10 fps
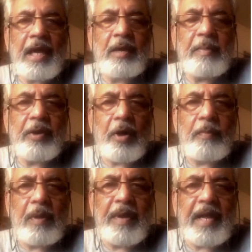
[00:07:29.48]
ultimate
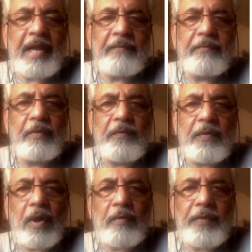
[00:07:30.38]
compliment any food
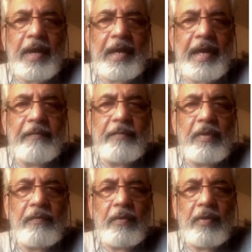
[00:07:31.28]
photographer can give to
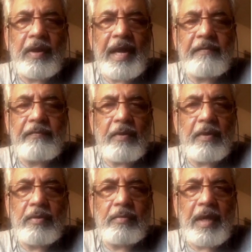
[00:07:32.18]
a photograph or to